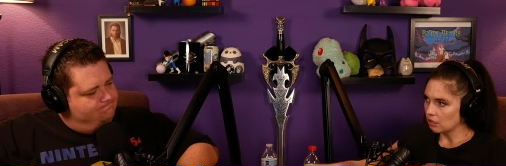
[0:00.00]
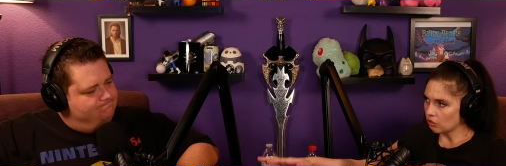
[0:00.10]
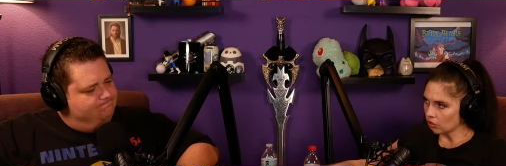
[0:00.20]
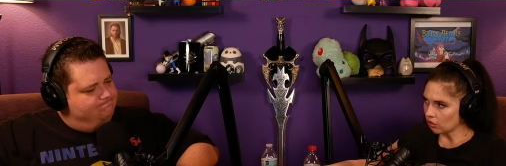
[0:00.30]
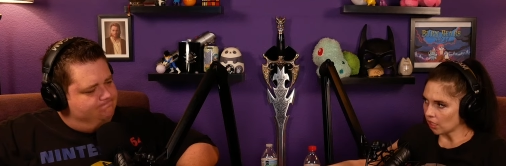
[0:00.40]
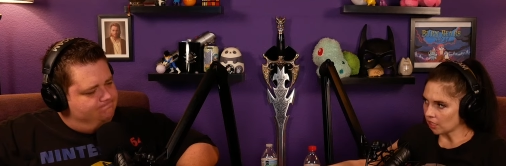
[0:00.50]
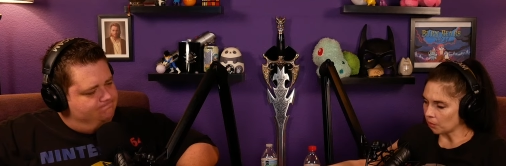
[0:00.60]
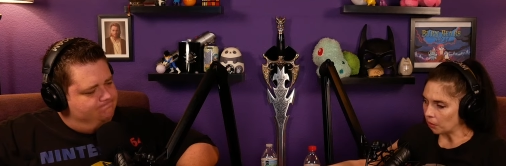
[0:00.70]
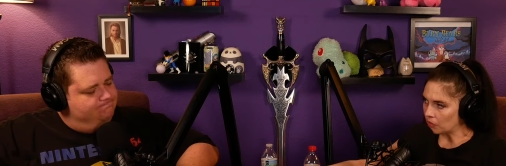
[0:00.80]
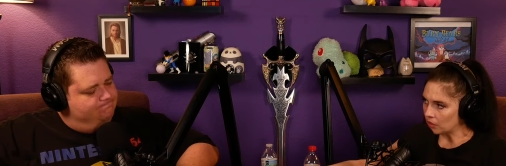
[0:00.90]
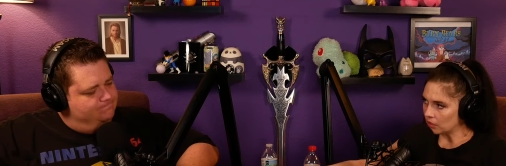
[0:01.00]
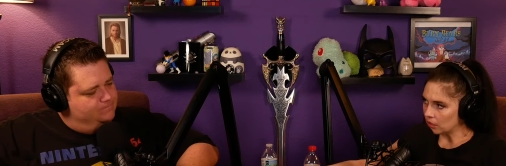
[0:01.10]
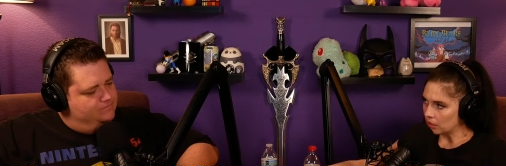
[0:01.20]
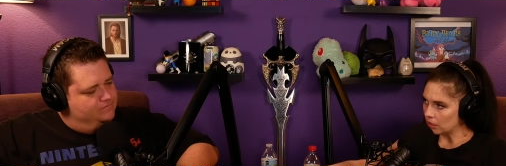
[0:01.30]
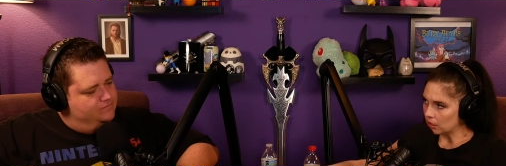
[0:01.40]
Speaker 1: Turner Mm. Classic Movies.
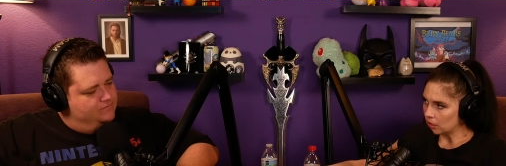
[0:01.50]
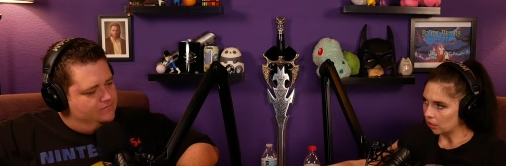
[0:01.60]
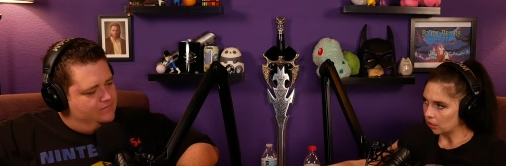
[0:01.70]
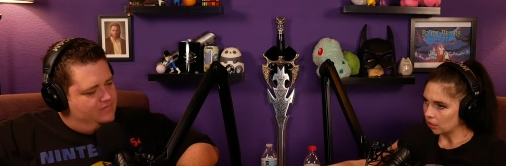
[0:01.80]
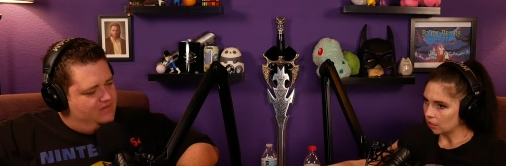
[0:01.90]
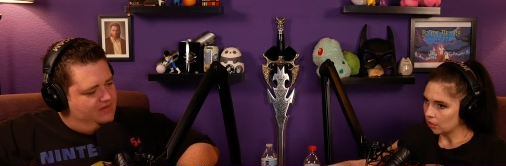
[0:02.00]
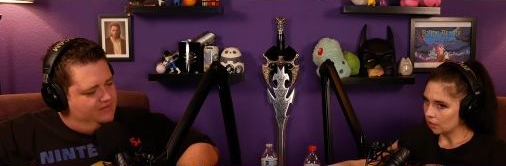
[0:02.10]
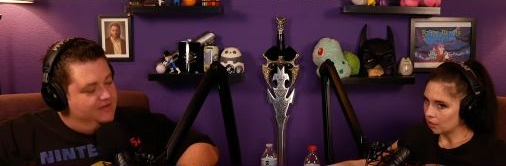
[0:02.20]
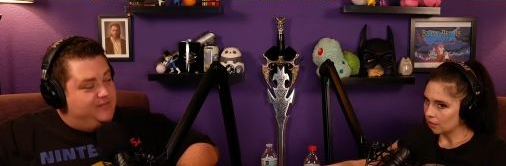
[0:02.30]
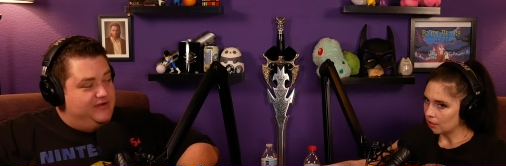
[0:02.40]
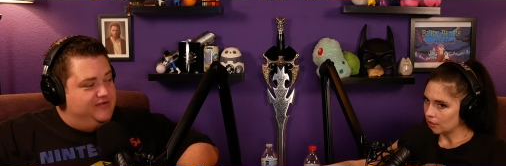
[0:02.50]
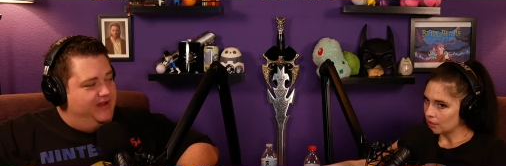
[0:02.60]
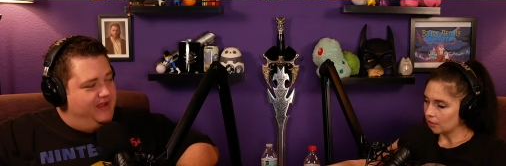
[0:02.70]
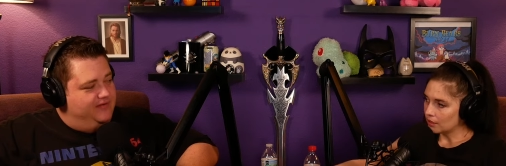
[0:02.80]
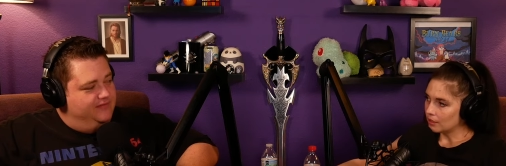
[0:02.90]
Speaker 2: That'd be your
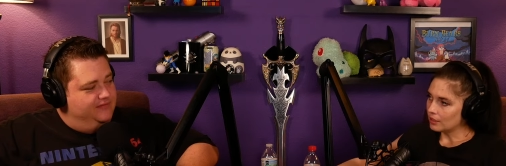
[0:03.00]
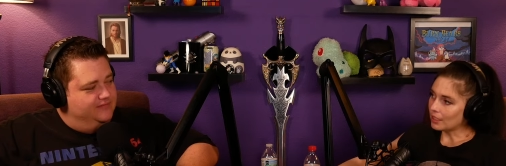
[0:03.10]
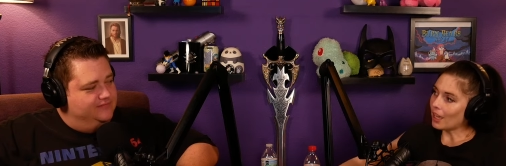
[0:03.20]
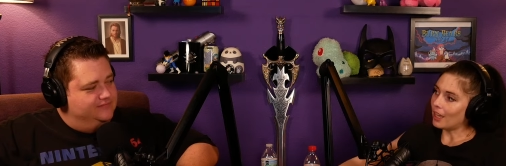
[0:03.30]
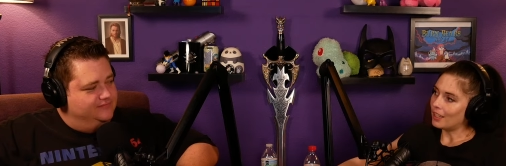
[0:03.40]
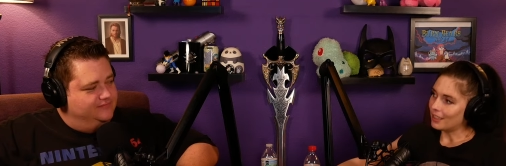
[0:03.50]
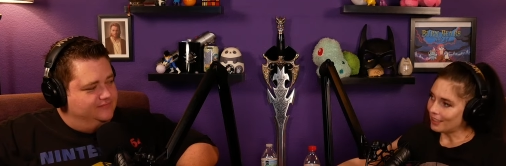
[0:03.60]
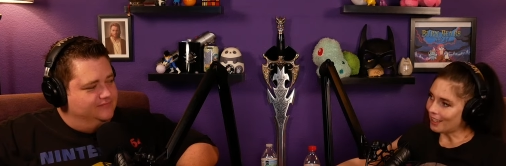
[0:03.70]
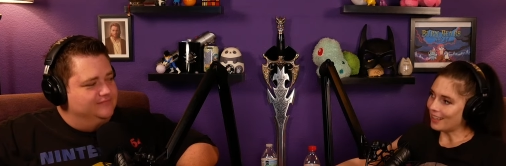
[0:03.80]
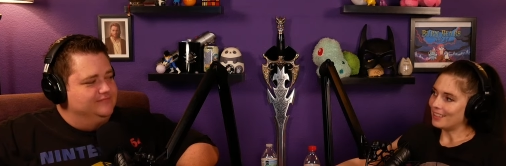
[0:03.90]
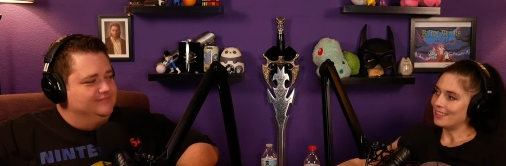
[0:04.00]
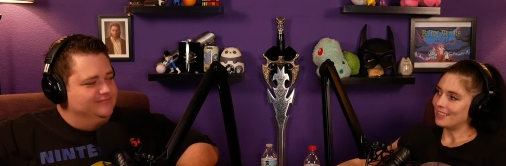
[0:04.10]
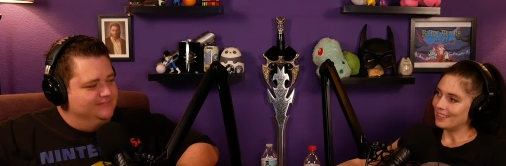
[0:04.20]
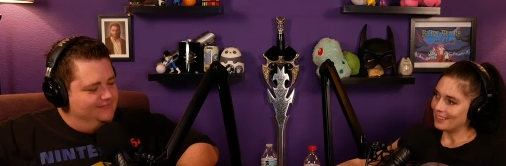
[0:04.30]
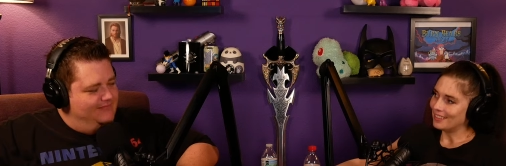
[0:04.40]
dad. Yeah, yeah,
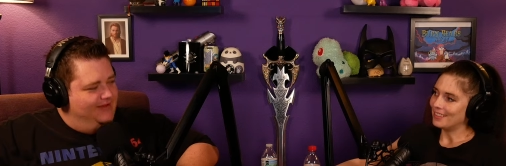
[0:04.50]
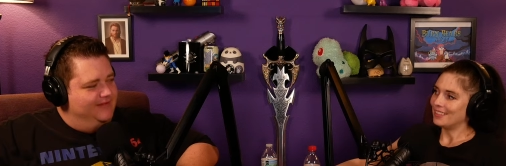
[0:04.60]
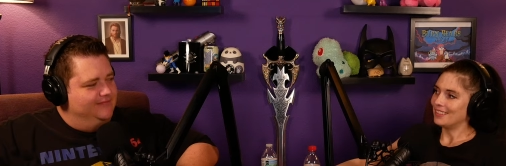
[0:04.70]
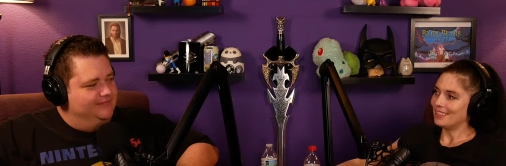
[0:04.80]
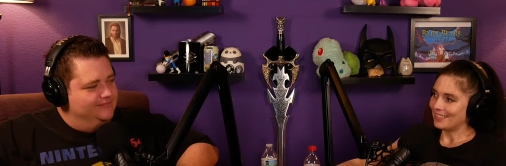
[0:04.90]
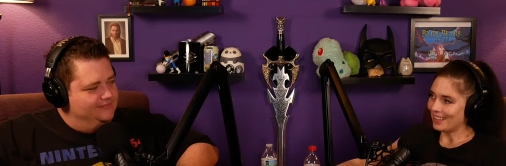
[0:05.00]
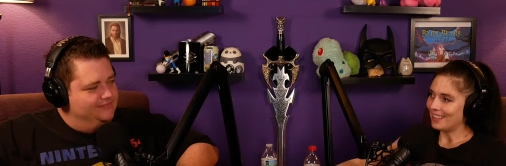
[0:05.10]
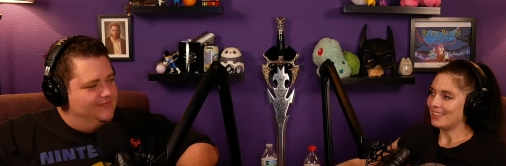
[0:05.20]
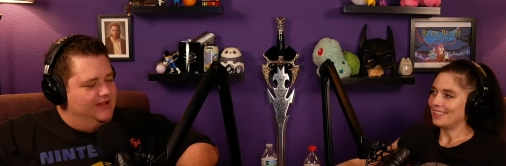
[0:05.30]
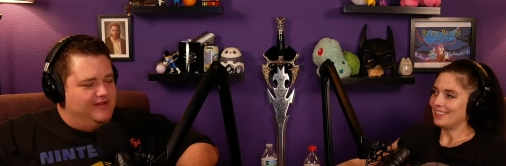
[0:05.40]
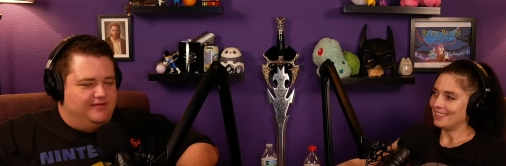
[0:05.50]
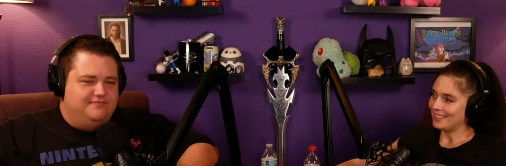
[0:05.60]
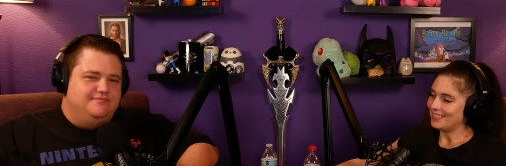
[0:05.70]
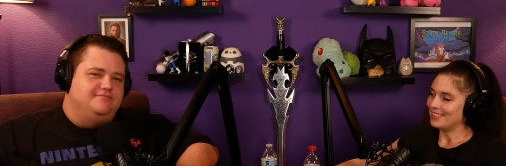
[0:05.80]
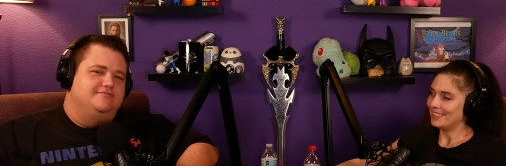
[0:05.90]
Yeah. yeah. Hell yeah.
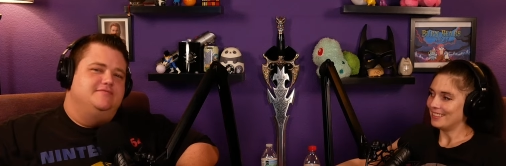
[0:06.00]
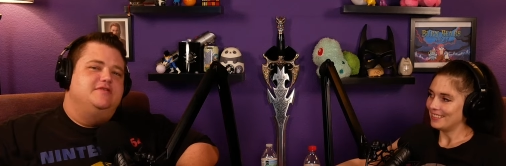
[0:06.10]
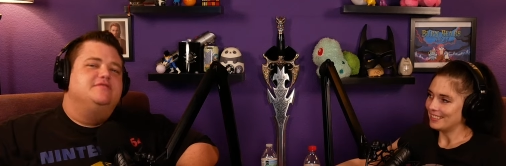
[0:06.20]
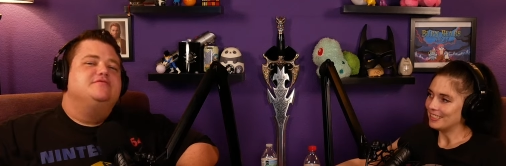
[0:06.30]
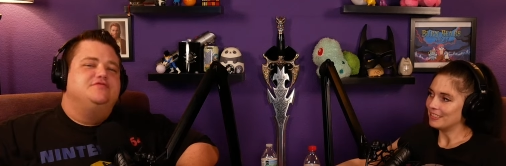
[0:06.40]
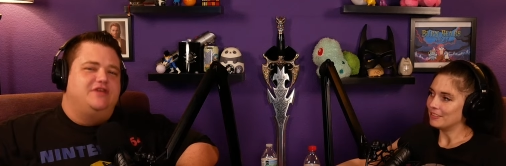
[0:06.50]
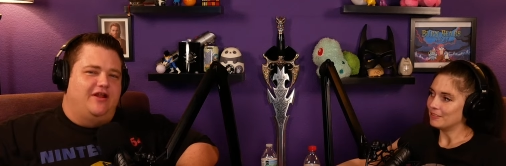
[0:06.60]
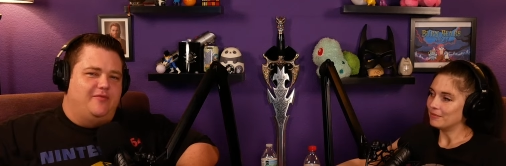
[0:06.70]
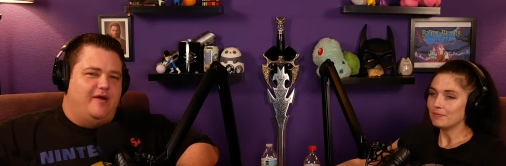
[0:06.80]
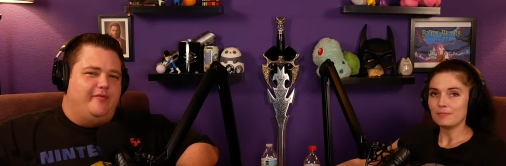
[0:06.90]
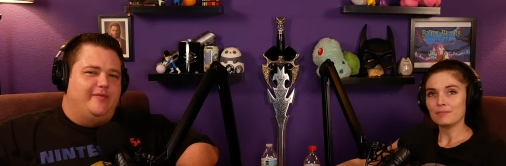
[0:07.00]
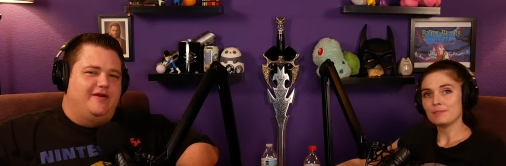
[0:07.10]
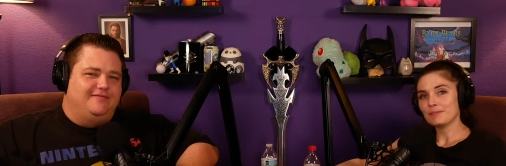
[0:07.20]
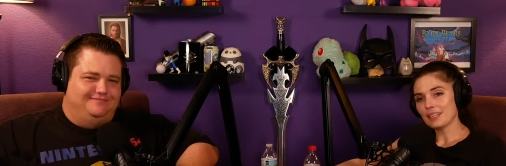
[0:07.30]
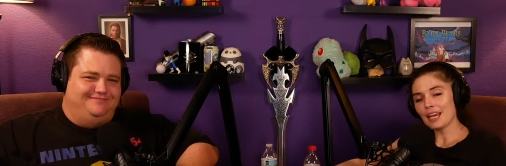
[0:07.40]
Shout out Papa
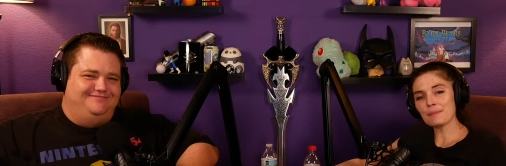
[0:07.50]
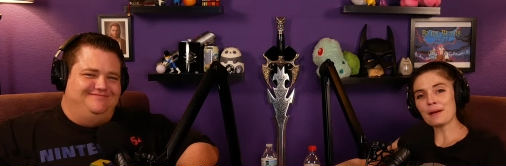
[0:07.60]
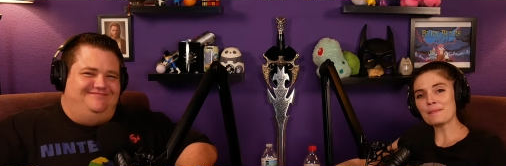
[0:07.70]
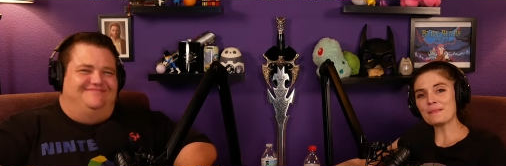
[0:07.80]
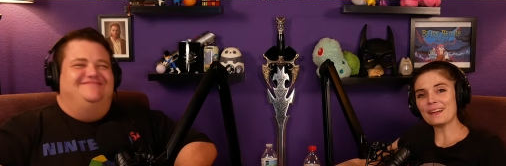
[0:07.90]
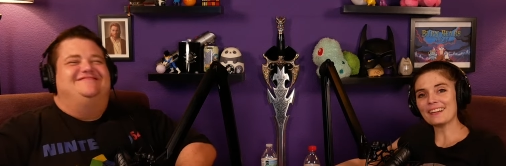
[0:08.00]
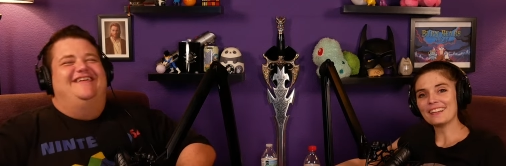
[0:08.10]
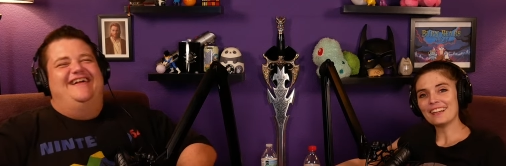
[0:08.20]
Bear.
Speaker 1: Hi, Papa Bear.